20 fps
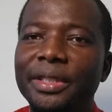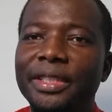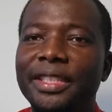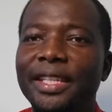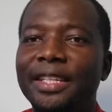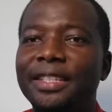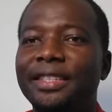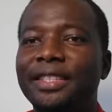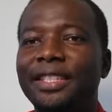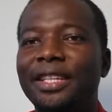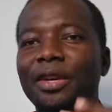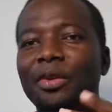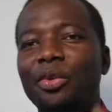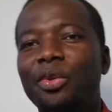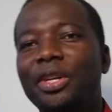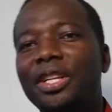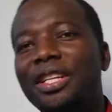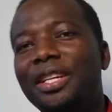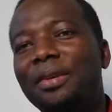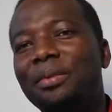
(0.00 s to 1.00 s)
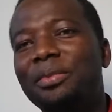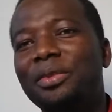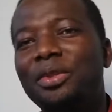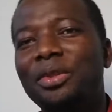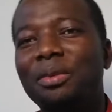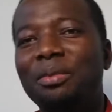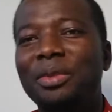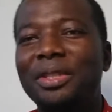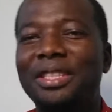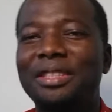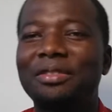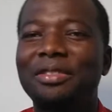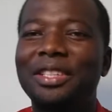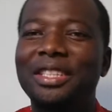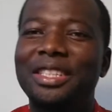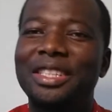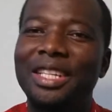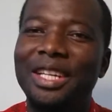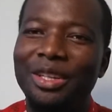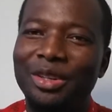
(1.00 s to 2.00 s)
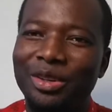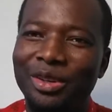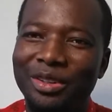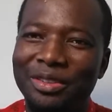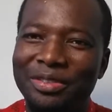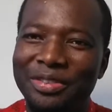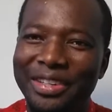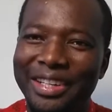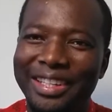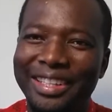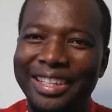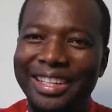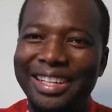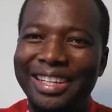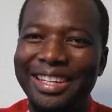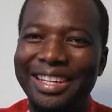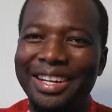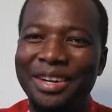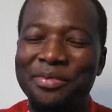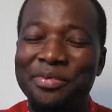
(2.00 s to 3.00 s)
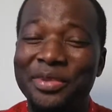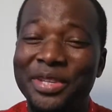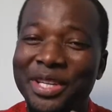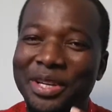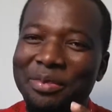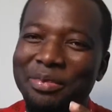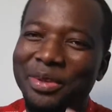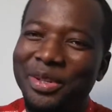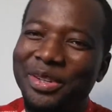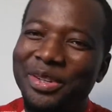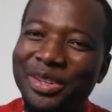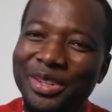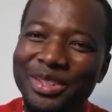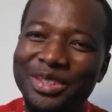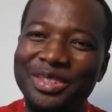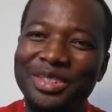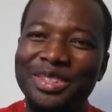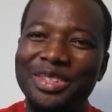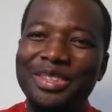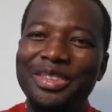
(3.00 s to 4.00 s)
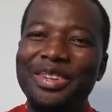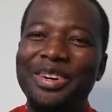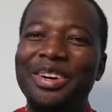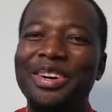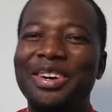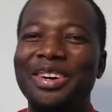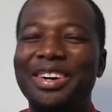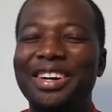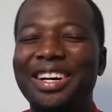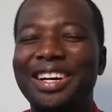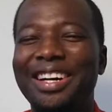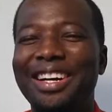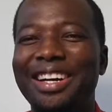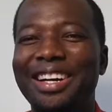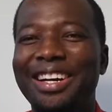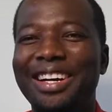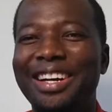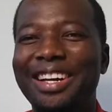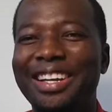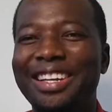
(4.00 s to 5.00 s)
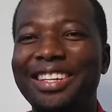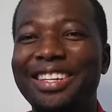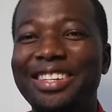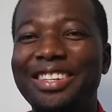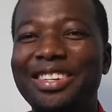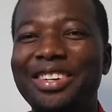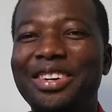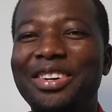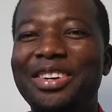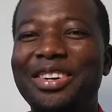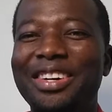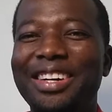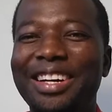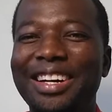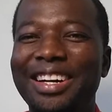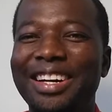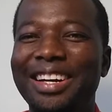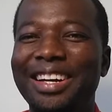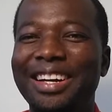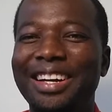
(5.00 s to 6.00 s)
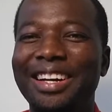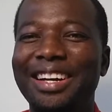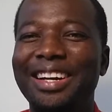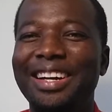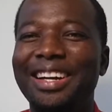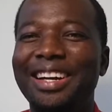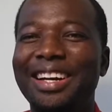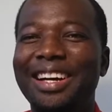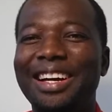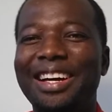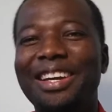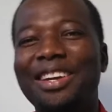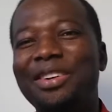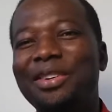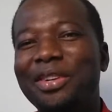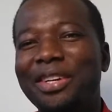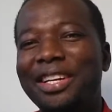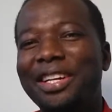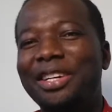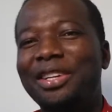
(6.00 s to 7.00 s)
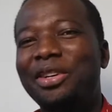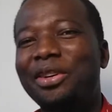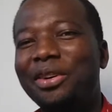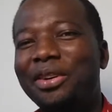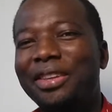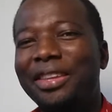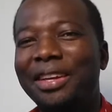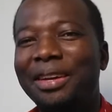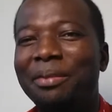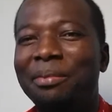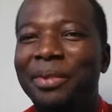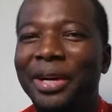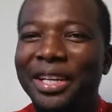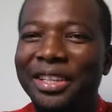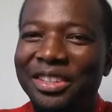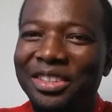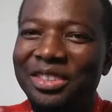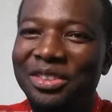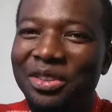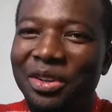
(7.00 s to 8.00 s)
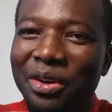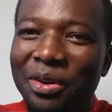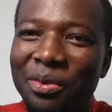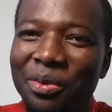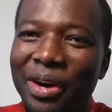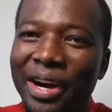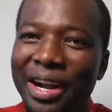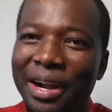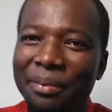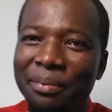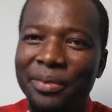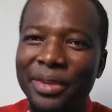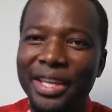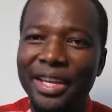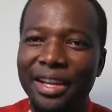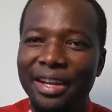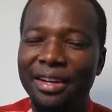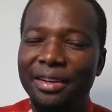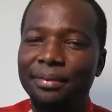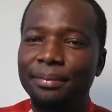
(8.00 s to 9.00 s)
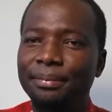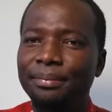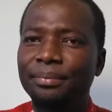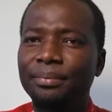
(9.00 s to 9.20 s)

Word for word: It's S D A Williams, your motivational godfather. I'm here because you know, you know, I don't want to go there, but you know why I'm here.